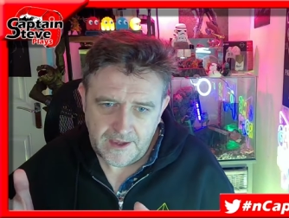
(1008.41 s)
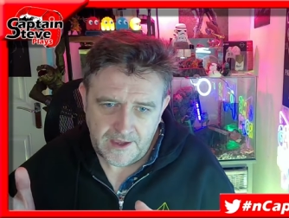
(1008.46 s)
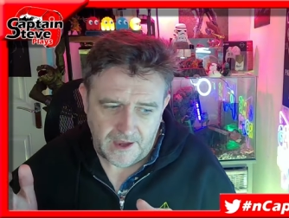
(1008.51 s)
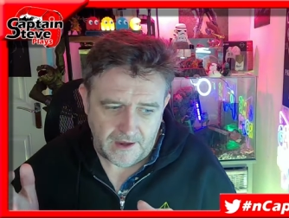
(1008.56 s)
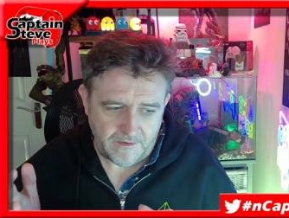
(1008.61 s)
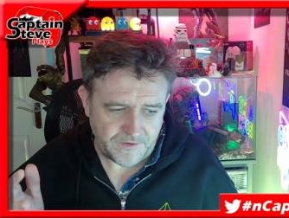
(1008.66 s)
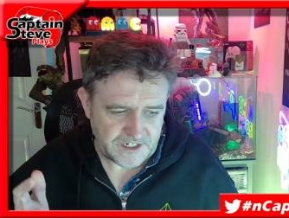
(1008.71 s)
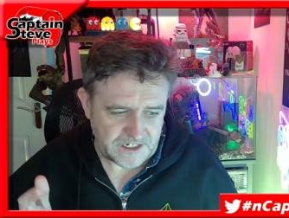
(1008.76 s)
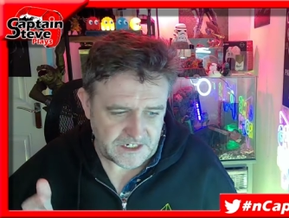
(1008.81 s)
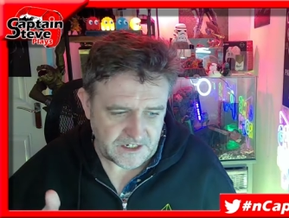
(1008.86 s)

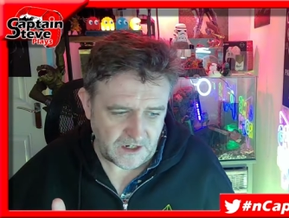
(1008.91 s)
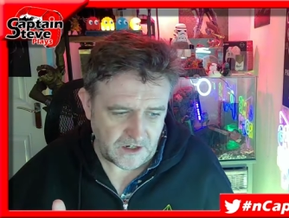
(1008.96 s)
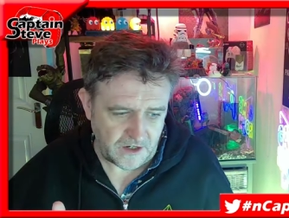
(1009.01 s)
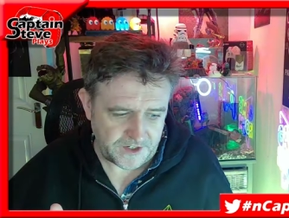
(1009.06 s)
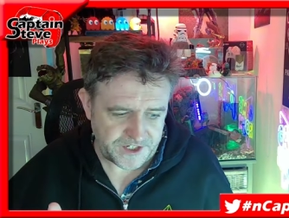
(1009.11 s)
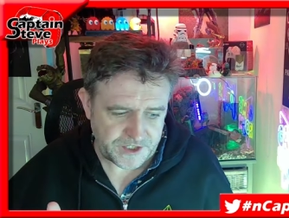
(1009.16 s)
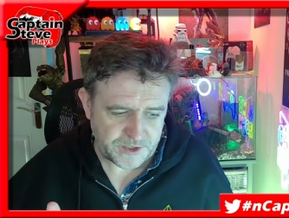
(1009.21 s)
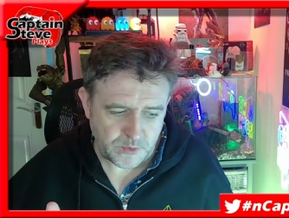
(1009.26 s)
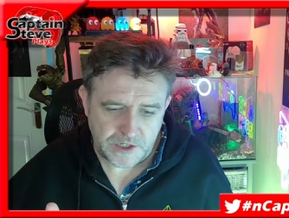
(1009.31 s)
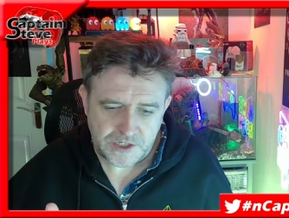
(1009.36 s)
I've seen a lot
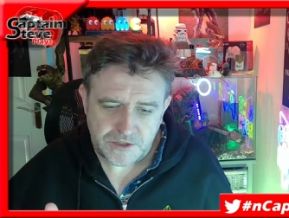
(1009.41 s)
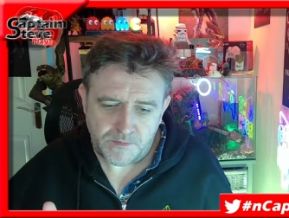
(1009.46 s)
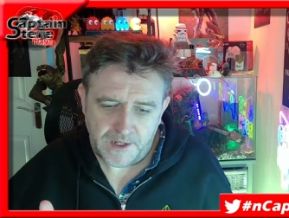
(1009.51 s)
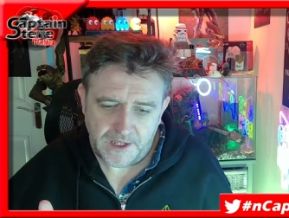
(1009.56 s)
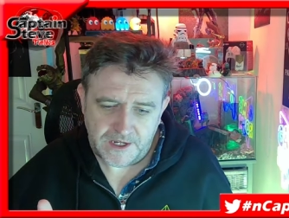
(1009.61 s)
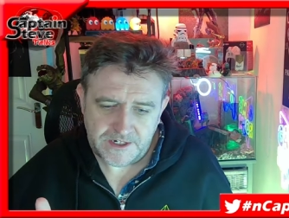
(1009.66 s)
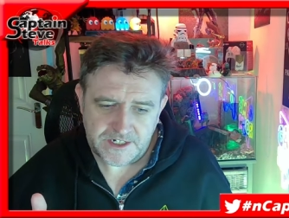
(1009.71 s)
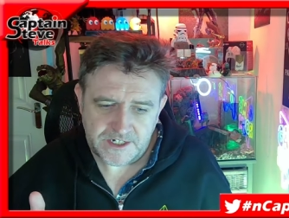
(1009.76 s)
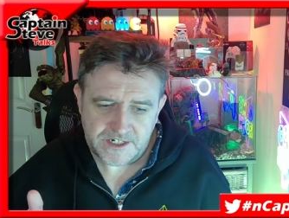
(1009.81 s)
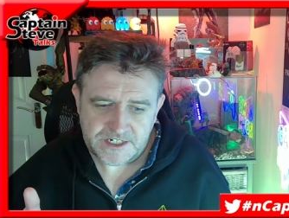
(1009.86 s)
of Switch
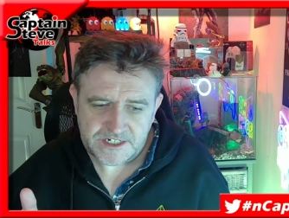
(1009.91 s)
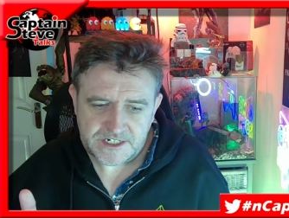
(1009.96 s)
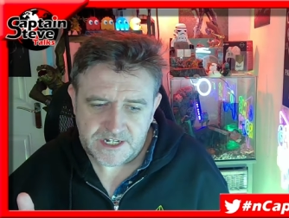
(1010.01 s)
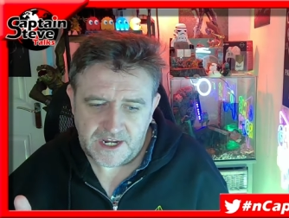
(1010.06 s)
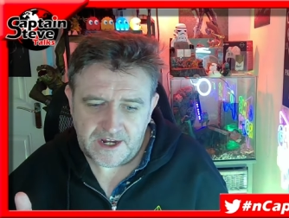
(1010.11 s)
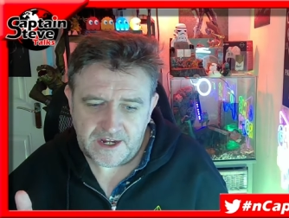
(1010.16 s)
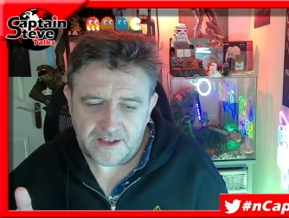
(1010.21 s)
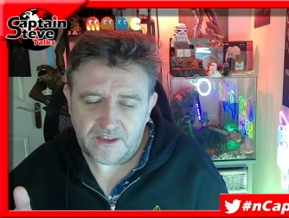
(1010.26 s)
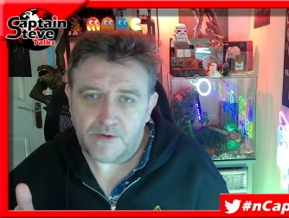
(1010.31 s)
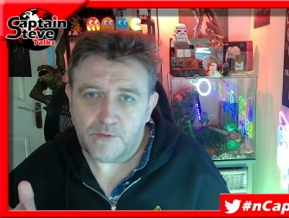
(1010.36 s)
players
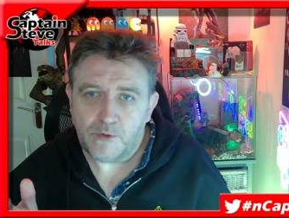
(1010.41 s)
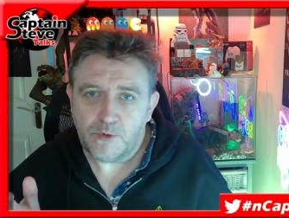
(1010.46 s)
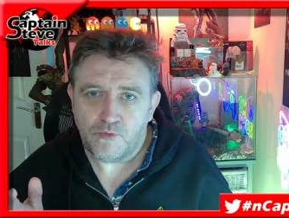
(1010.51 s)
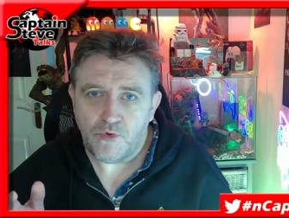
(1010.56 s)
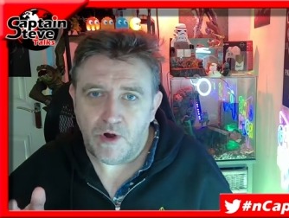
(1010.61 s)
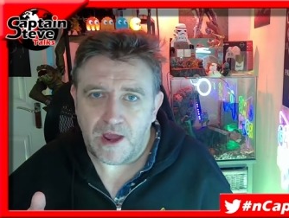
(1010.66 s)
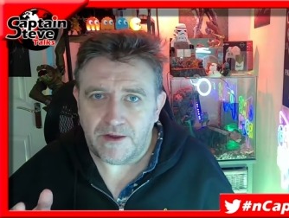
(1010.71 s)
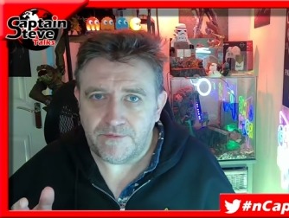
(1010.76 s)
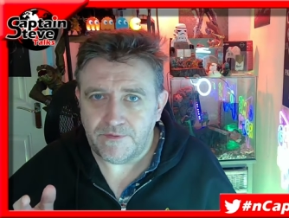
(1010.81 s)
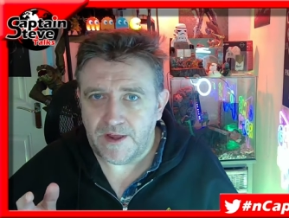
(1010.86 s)
say they would
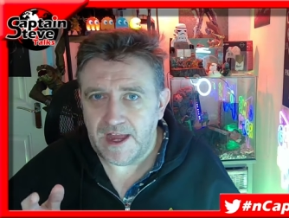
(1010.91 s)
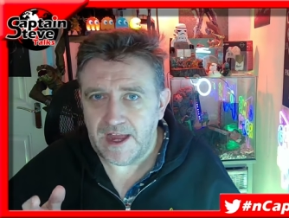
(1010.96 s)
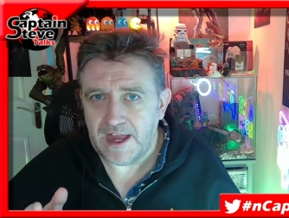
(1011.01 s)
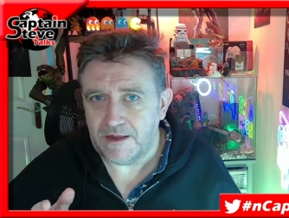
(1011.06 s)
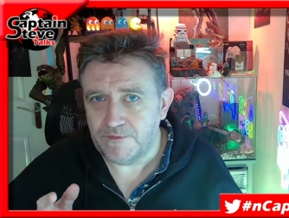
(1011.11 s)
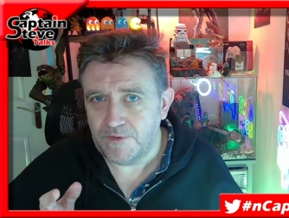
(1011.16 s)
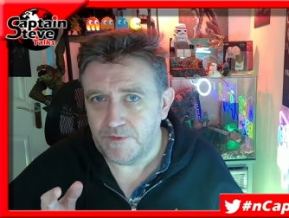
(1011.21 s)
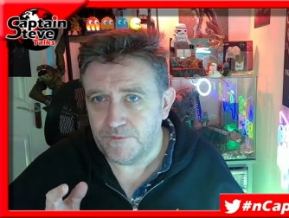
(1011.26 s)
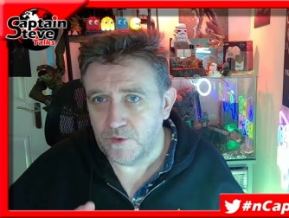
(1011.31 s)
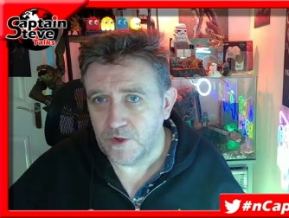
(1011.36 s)
rather
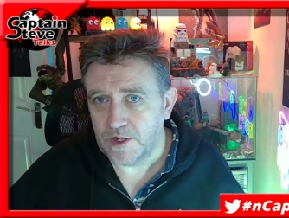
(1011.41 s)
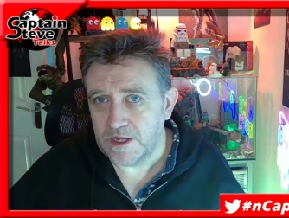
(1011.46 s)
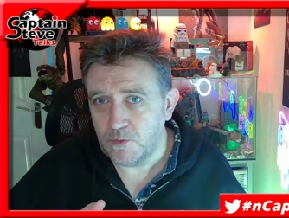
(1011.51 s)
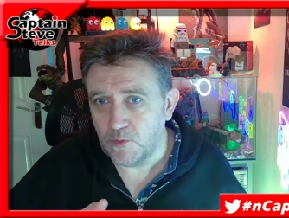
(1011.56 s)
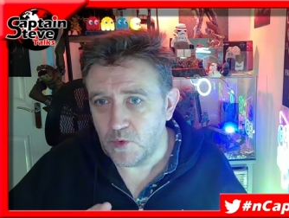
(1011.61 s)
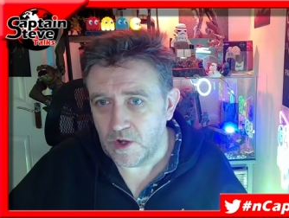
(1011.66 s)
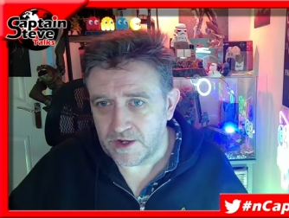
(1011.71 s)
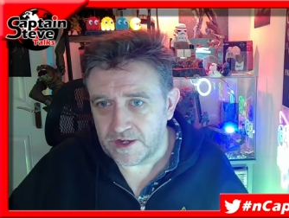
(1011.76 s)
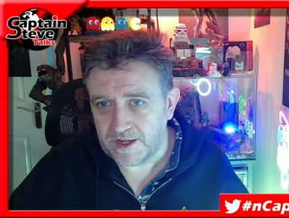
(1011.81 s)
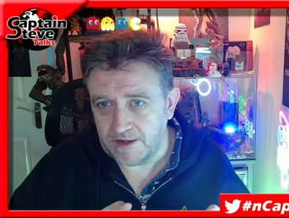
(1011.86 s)
have a fully
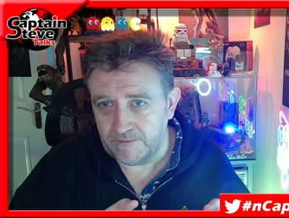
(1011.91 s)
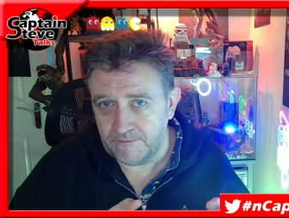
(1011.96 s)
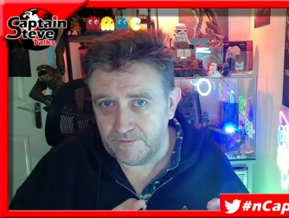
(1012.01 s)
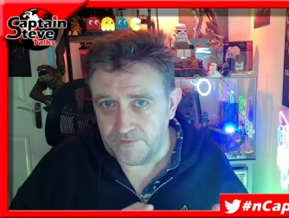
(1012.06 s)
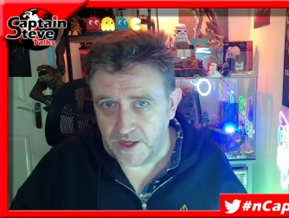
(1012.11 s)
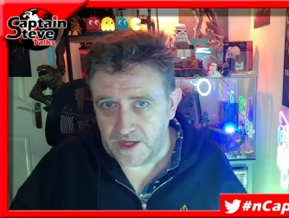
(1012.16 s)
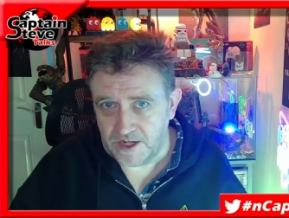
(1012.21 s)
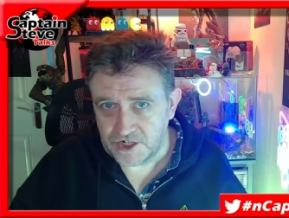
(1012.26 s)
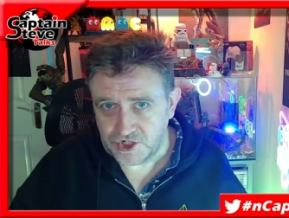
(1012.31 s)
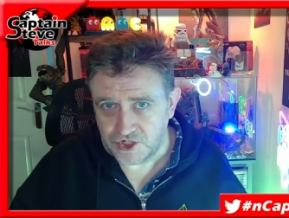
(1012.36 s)
working
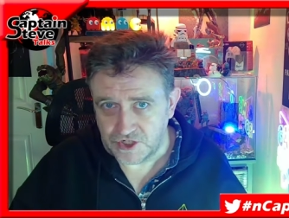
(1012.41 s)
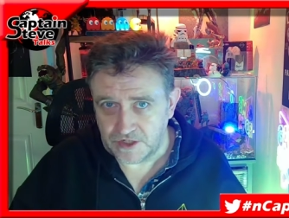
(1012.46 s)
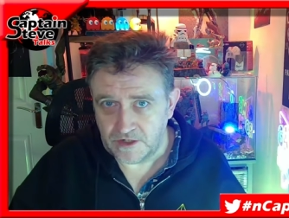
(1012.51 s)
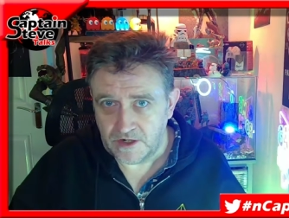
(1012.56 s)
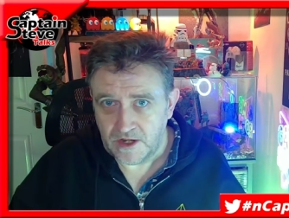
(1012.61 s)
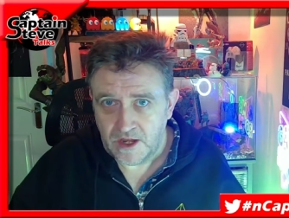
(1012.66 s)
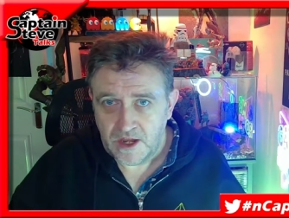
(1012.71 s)
version